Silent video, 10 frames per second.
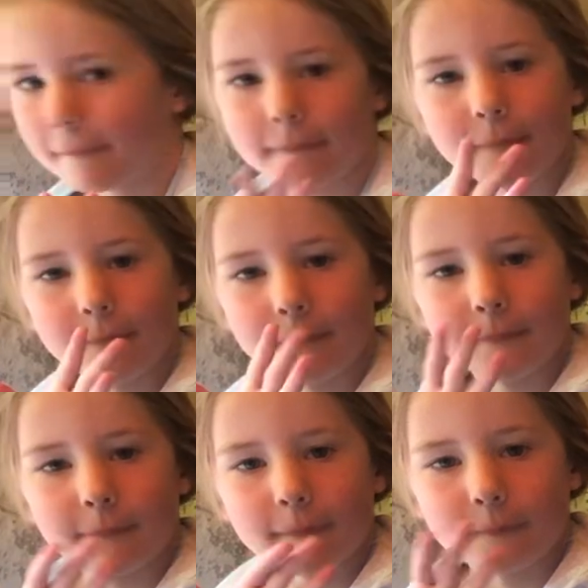1
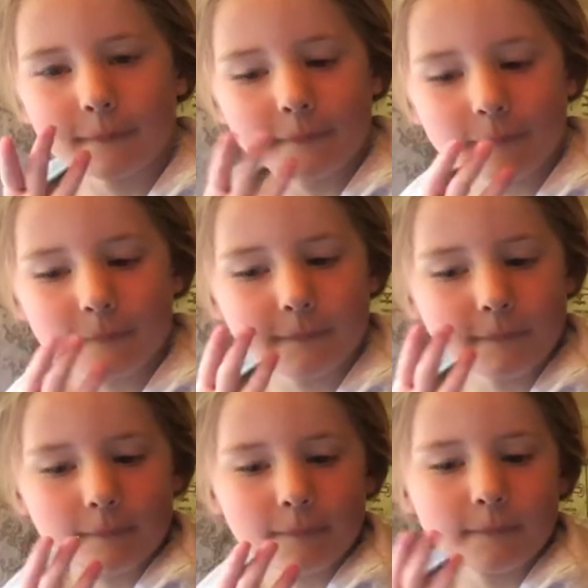
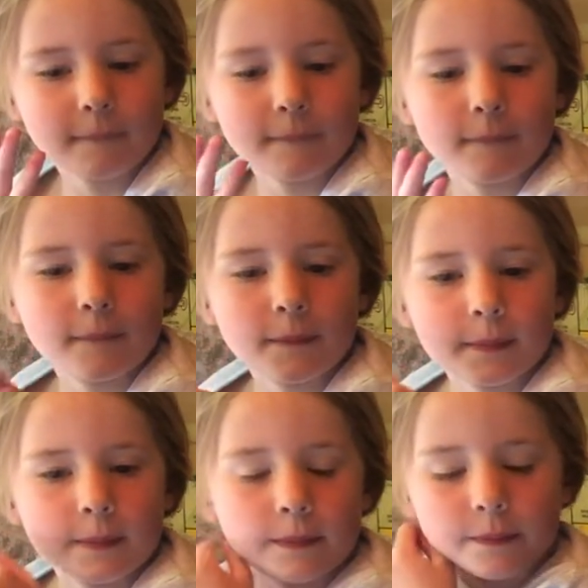over 2 root
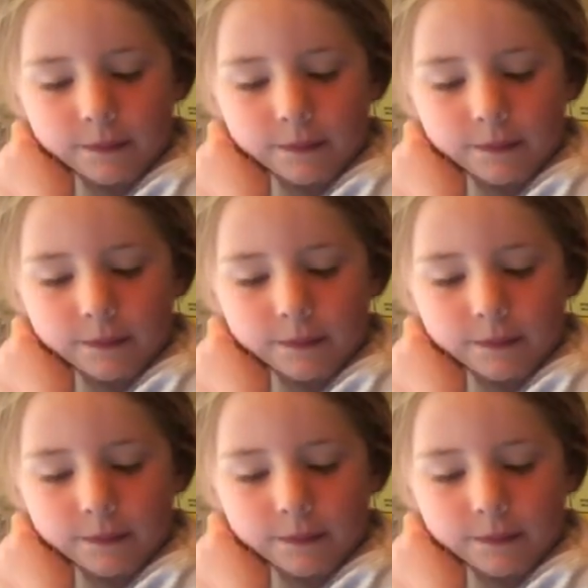2.